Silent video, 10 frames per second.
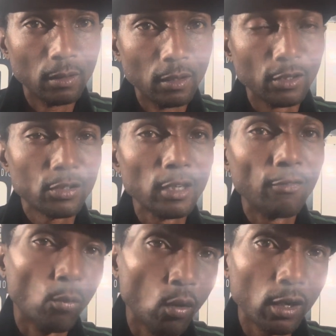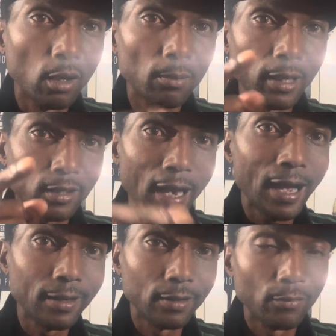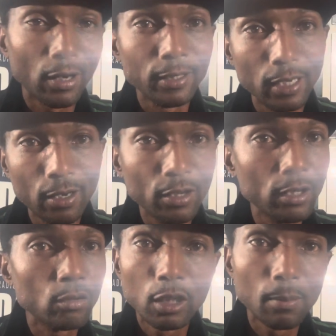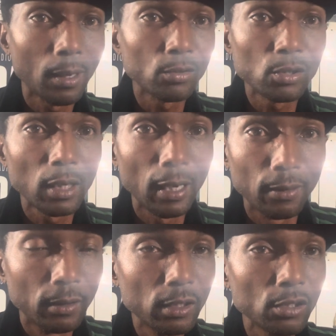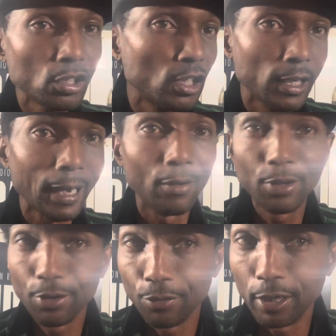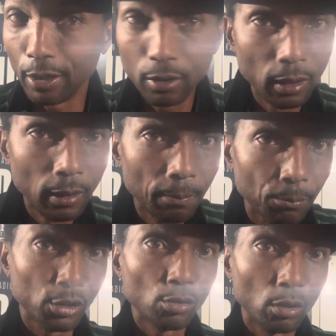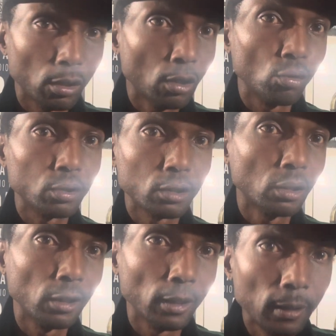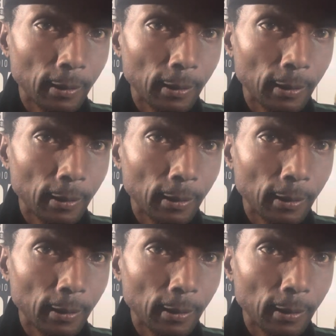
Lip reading: Except for one of them that's hiding right now. He don't come outside. He'll sneak out here and there, make sure the coast is clear.